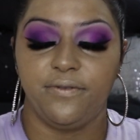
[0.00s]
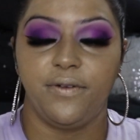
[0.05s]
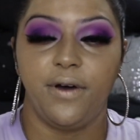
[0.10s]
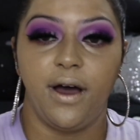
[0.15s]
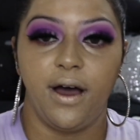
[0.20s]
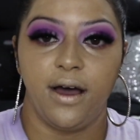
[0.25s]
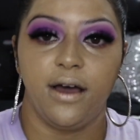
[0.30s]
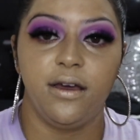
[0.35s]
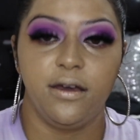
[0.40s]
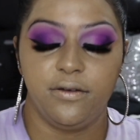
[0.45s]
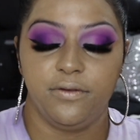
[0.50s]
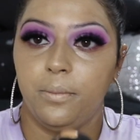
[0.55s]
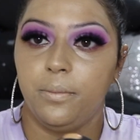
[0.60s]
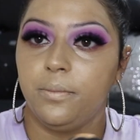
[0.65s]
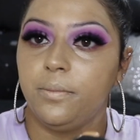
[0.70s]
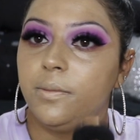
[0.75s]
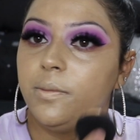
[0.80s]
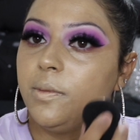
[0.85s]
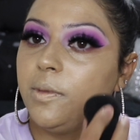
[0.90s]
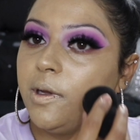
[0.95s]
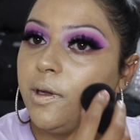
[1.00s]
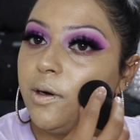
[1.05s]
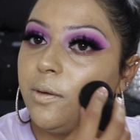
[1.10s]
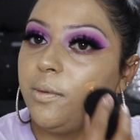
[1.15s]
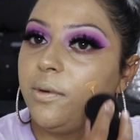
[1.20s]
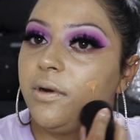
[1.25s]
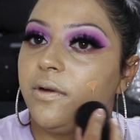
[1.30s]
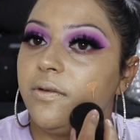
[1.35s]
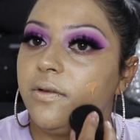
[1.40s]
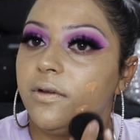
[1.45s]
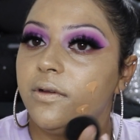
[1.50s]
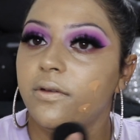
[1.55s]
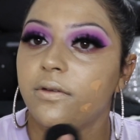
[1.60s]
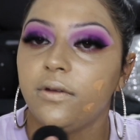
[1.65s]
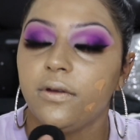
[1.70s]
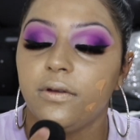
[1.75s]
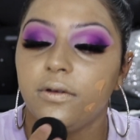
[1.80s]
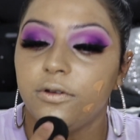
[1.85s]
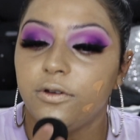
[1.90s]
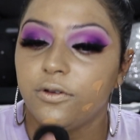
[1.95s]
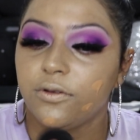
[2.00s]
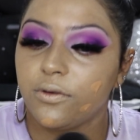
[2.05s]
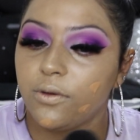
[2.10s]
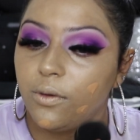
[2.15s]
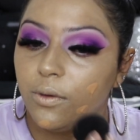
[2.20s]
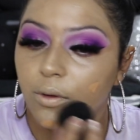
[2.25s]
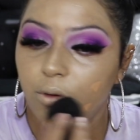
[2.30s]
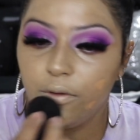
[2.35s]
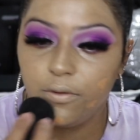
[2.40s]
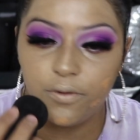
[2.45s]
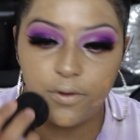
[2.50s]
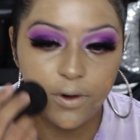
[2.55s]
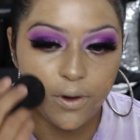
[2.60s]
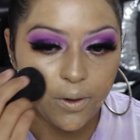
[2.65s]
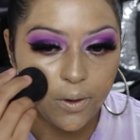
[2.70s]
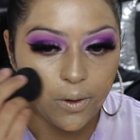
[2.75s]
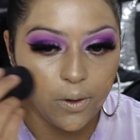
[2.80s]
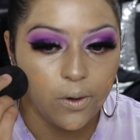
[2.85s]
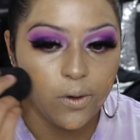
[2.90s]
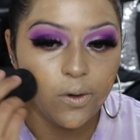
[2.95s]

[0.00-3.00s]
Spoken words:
A little bit of this and just go over.